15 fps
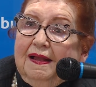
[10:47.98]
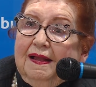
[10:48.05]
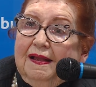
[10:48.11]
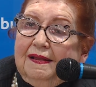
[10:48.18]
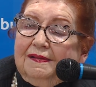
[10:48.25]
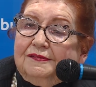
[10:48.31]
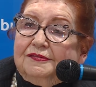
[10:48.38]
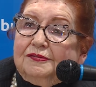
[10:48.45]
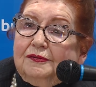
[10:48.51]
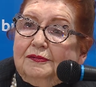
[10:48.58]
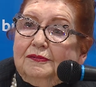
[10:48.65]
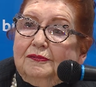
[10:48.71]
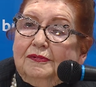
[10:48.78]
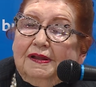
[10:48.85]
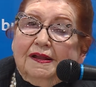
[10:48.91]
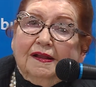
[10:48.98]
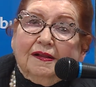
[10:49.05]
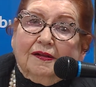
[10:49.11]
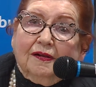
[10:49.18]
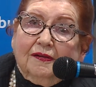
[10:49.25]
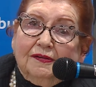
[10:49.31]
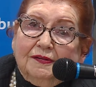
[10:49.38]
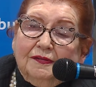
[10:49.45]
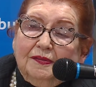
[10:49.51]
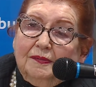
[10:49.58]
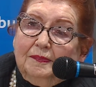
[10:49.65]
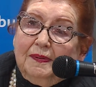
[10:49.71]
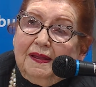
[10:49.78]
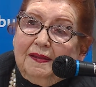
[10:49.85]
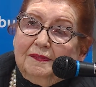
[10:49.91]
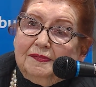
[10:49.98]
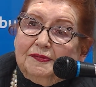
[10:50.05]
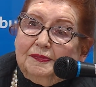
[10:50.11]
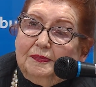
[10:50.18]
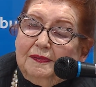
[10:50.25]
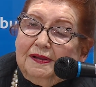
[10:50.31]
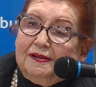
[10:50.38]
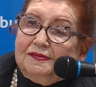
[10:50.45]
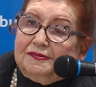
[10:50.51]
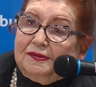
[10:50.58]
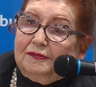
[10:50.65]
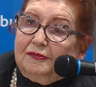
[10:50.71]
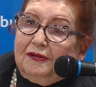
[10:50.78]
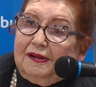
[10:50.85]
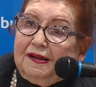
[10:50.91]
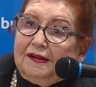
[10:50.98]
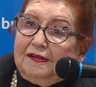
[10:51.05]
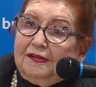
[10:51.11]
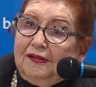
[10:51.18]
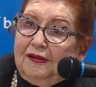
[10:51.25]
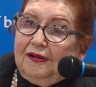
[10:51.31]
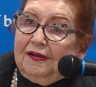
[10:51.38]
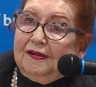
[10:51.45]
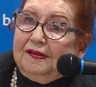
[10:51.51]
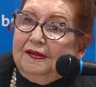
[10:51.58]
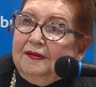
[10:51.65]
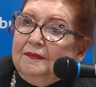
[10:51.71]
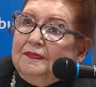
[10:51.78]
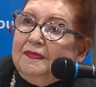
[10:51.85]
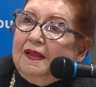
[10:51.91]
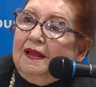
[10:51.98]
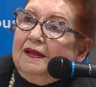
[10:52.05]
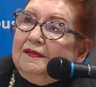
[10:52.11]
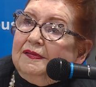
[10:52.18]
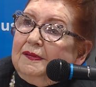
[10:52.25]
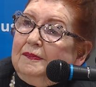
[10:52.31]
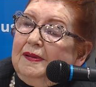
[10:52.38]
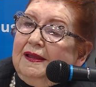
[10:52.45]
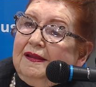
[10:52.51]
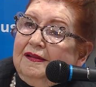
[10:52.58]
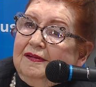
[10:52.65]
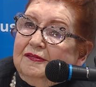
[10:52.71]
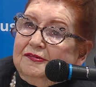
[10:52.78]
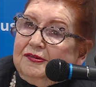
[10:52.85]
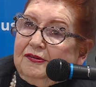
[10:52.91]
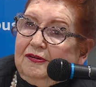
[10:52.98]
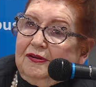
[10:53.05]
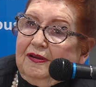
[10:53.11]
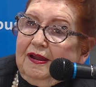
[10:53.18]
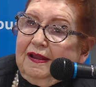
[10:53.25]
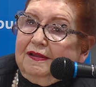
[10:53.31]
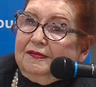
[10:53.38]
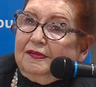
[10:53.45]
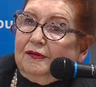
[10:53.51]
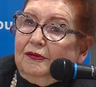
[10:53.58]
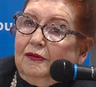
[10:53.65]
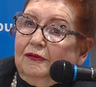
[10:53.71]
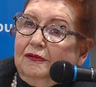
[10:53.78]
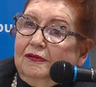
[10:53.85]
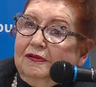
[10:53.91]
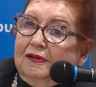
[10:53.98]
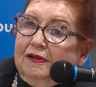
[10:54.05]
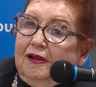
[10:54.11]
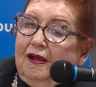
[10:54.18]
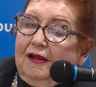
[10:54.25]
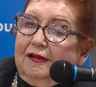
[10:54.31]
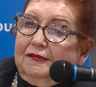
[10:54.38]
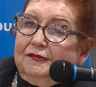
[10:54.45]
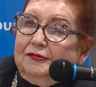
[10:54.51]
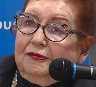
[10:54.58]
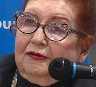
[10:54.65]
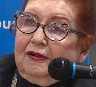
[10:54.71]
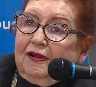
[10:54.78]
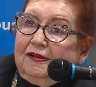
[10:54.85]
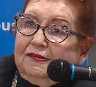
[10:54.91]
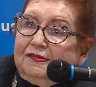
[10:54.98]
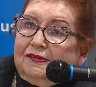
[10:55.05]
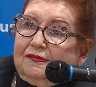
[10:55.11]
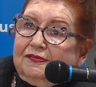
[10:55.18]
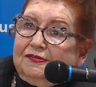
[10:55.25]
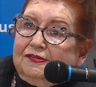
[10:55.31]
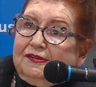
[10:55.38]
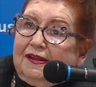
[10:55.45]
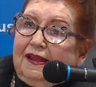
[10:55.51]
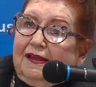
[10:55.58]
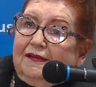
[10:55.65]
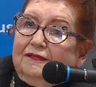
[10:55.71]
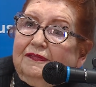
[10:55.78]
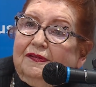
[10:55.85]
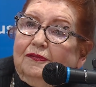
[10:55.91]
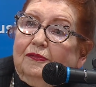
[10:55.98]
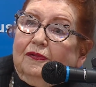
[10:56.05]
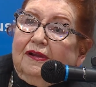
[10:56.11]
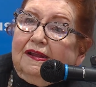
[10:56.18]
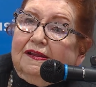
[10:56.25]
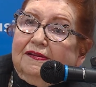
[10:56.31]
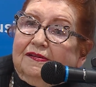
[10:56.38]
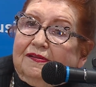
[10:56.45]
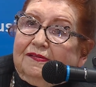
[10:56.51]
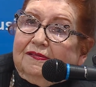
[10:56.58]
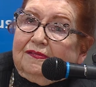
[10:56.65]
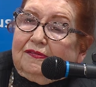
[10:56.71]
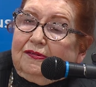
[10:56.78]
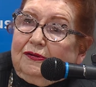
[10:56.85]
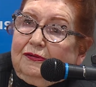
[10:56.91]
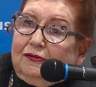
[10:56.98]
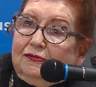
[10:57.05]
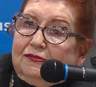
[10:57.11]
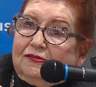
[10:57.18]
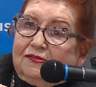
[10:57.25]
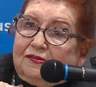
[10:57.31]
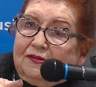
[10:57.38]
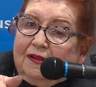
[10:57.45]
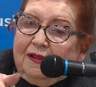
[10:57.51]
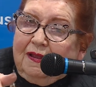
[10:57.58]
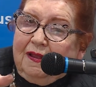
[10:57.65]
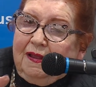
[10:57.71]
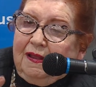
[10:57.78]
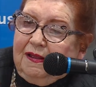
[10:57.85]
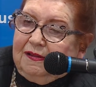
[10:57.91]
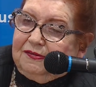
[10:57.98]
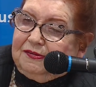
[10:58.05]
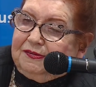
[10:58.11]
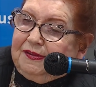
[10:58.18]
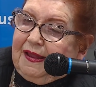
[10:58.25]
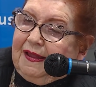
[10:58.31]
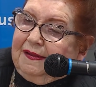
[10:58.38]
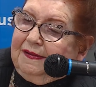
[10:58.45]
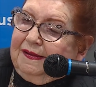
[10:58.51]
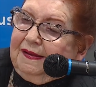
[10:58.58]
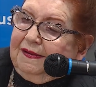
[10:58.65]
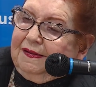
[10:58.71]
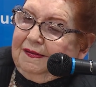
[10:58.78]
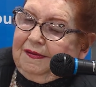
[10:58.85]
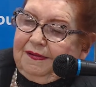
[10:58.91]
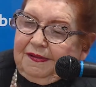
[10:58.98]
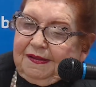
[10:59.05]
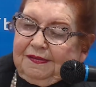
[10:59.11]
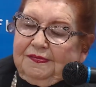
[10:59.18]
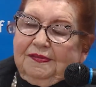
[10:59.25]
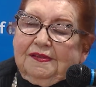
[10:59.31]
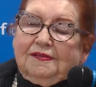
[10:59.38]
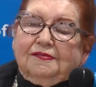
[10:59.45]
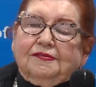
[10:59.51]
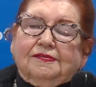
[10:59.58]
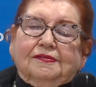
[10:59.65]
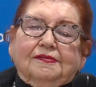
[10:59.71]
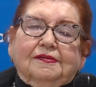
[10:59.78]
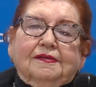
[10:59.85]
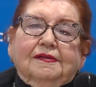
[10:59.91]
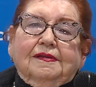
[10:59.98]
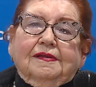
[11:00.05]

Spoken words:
And so when I got to the Banff Springs at 1 o'clock, the manager had the whole entourage of staff in white coats standing like this,